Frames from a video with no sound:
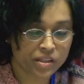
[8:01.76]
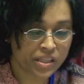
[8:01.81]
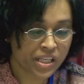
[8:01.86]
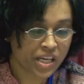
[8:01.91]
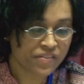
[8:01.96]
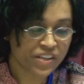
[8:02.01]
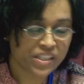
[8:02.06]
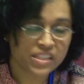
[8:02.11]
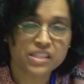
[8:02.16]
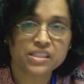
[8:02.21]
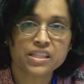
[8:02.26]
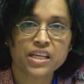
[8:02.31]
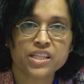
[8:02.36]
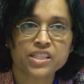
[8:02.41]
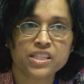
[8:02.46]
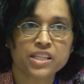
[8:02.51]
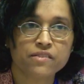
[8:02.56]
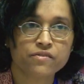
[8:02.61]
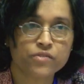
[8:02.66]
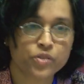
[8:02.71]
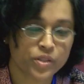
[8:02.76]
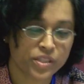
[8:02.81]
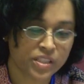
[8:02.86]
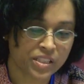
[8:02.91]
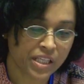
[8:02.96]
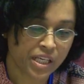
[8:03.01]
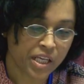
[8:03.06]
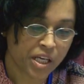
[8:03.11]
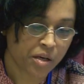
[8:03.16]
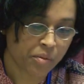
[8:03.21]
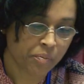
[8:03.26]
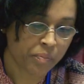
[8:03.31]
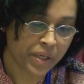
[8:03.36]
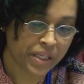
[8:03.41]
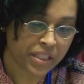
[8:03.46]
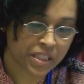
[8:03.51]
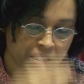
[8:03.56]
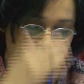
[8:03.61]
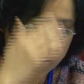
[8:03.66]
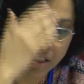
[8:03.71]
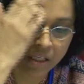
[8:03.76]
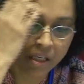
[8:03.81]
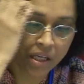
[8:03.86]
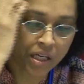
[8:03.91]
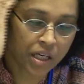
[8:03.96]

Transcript: they have exercised their voice, but